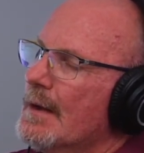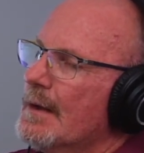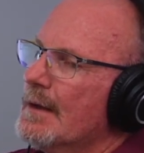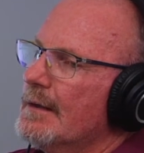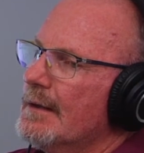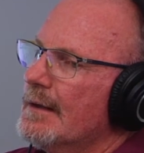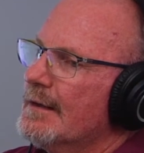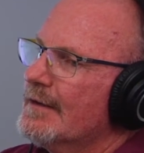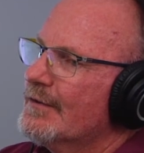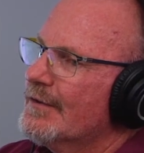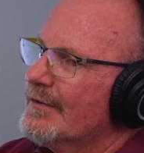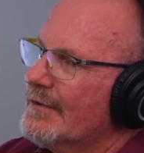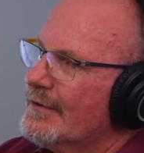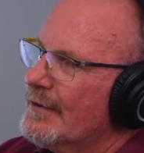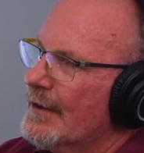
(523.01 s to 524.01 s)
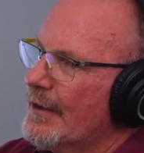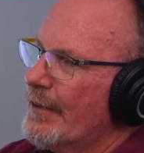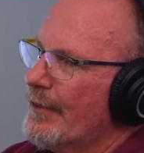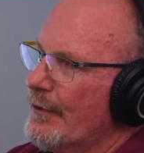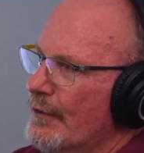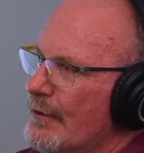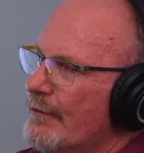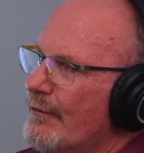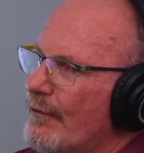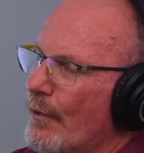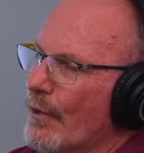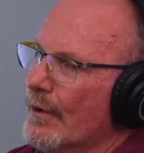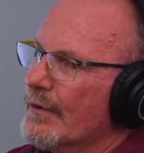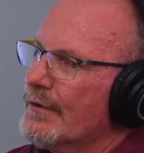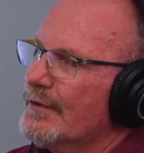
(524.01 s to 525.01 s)
And then the third
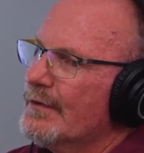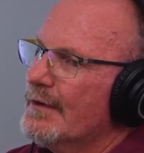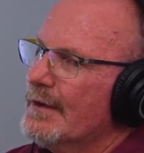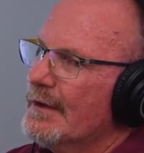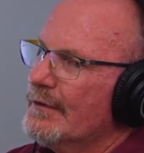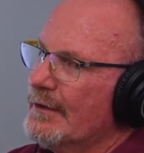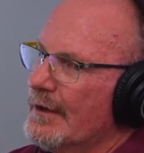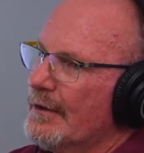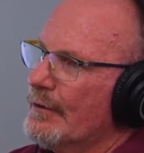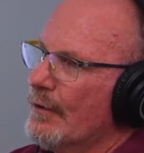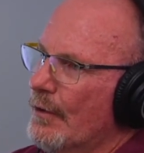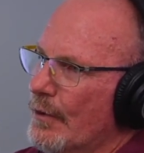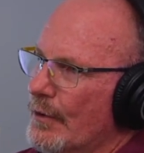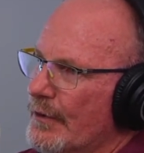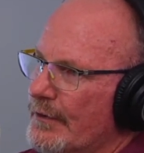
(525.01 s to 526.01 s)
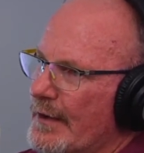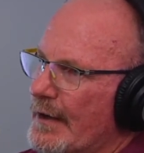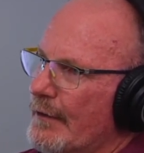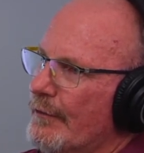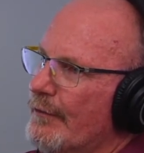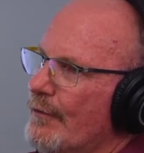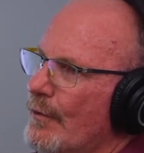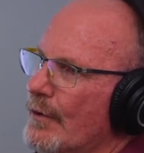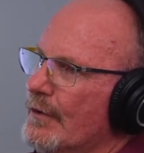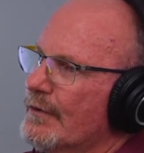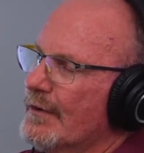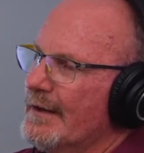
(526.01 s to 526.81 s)
force is another horizontal force,